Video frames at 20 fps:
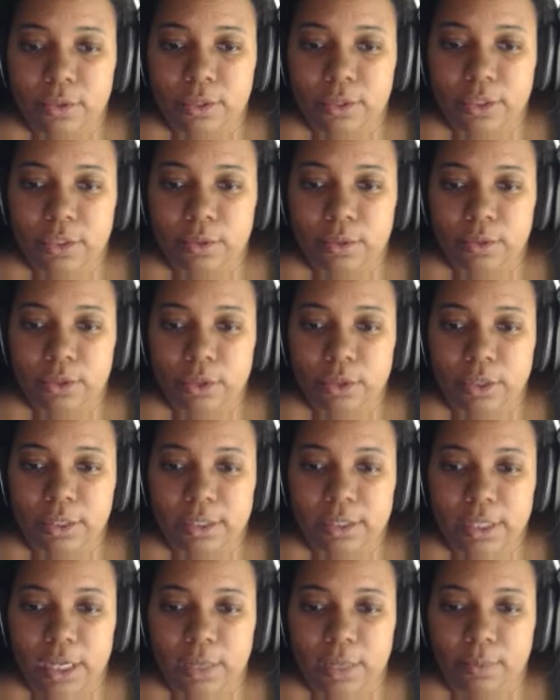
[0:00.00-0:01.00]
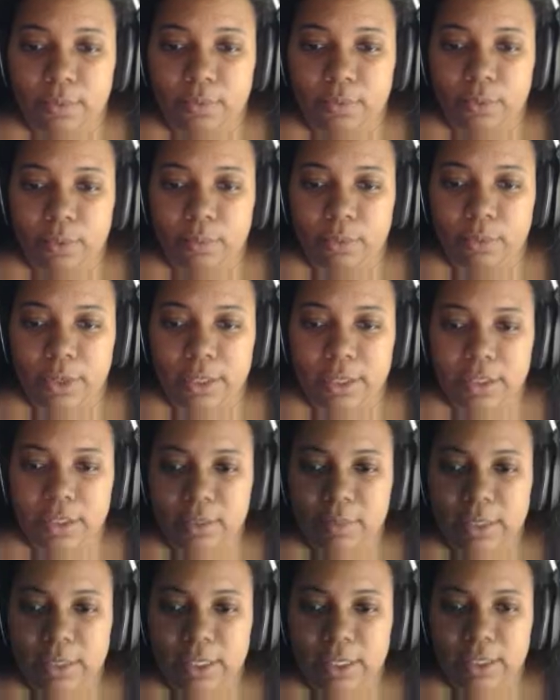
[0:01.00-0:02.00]
shook his head before embracing
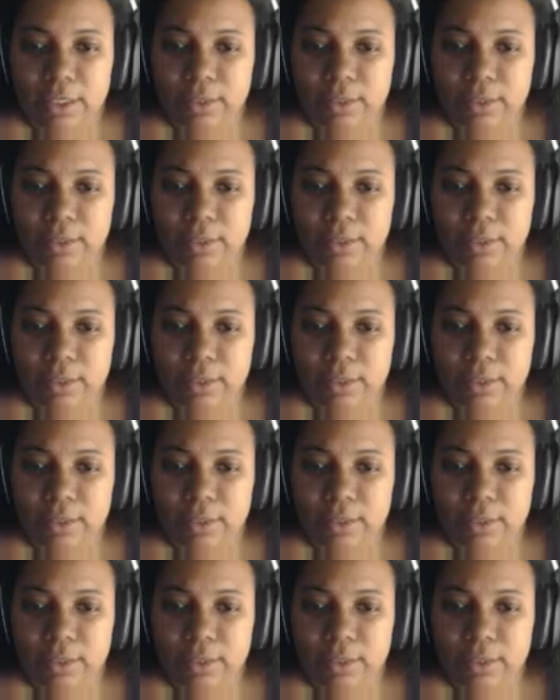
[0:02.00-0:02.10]
me.